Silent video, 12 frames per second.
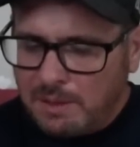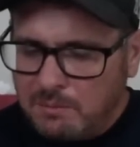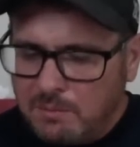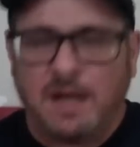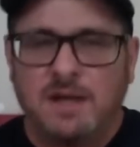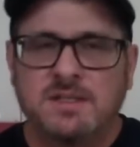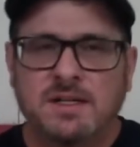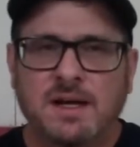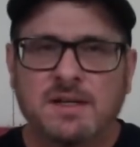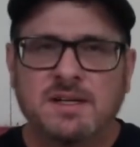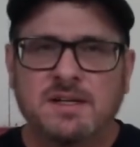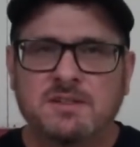actually, I
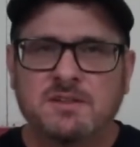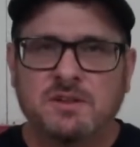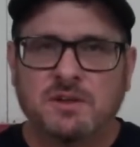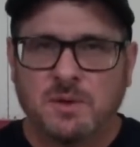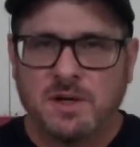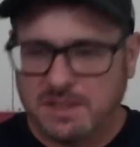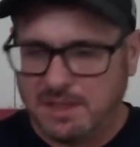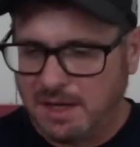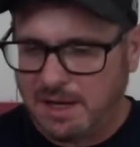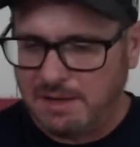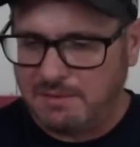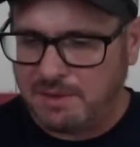was answering your question
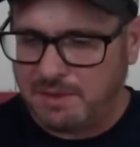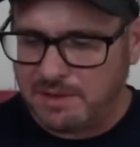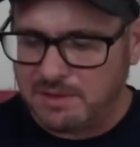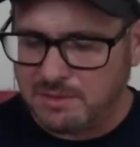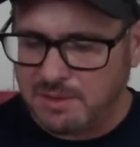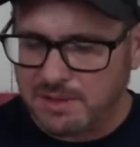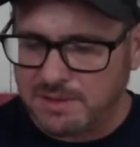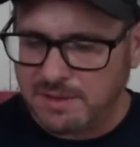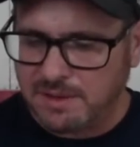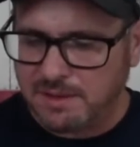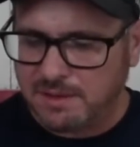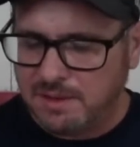live here. That's that's
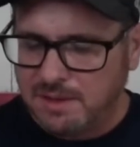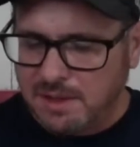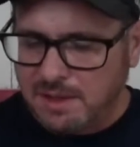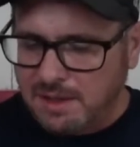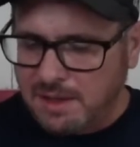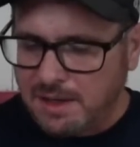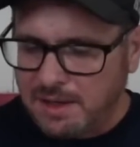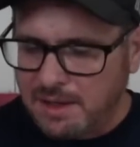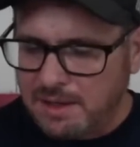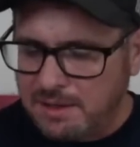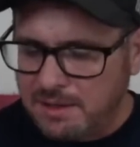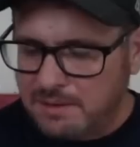uh, I
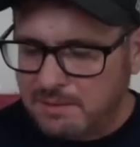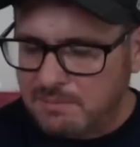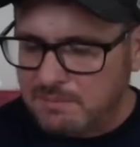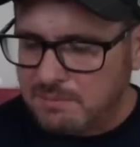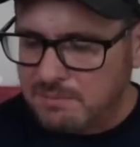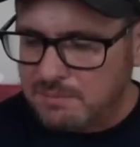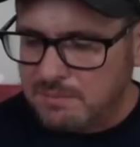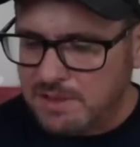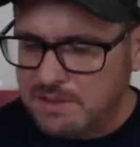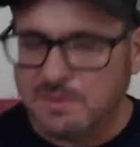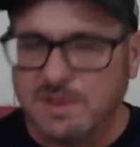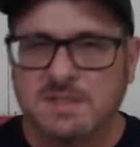had a
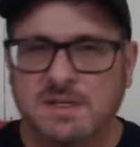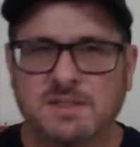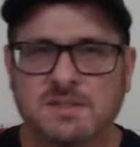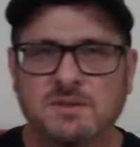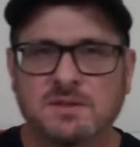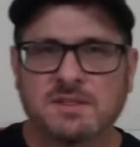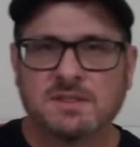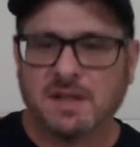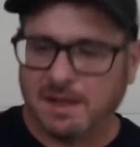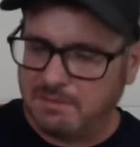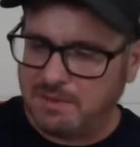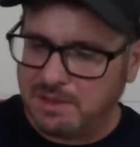that's the reason I was doing this
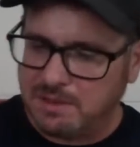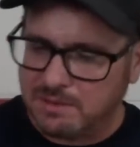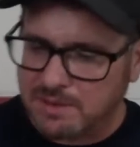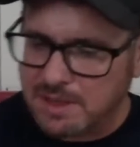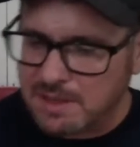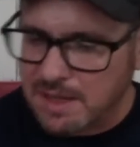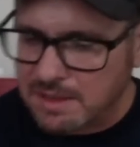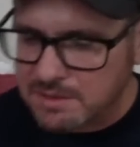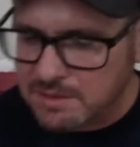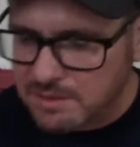live video is answering